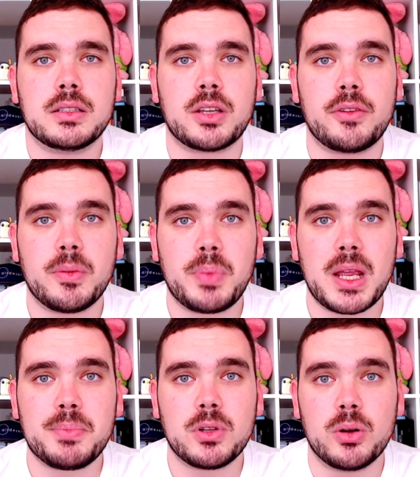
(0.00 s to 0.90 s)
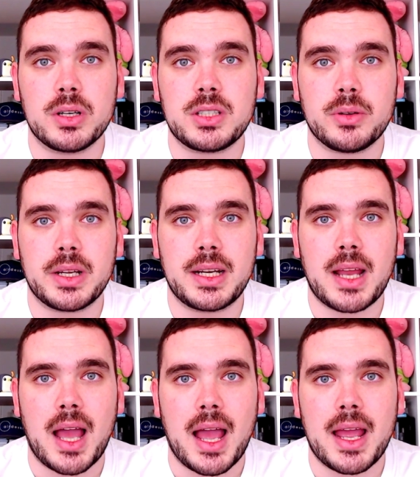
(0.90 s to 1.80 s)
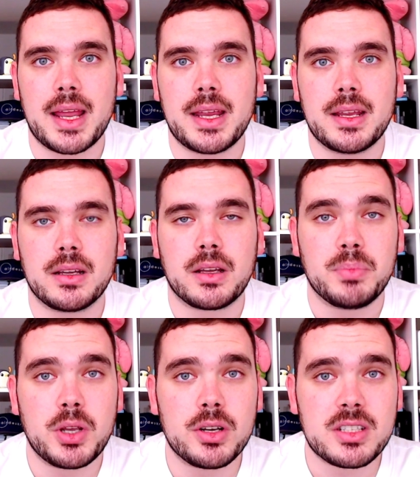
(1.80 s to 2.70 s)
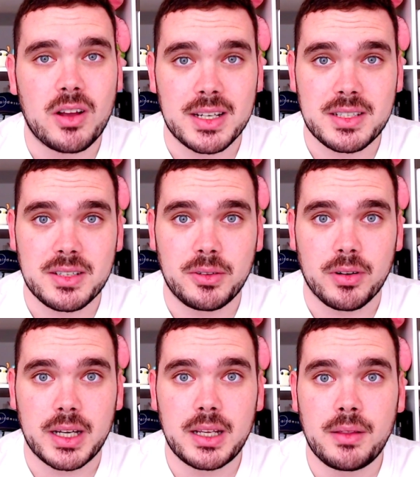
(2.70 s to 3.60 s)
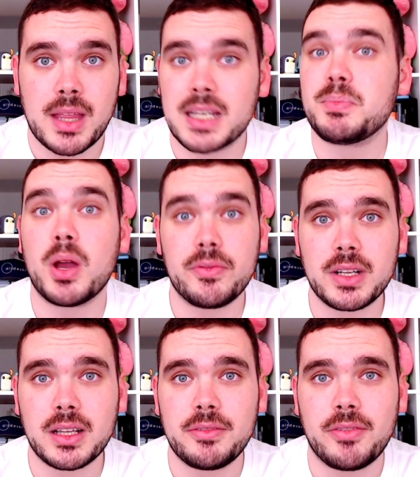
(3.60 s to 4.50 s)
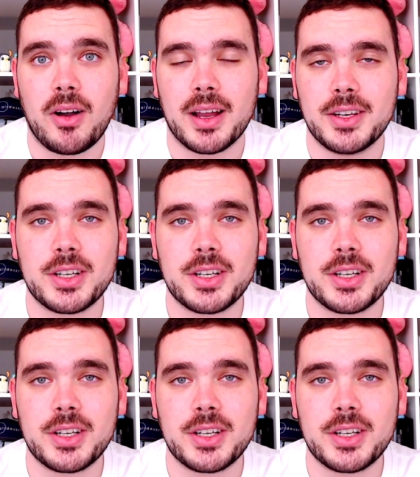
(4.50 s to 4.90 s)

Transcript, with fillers: So for people who are doing a computer science degree, that's perfectly fine.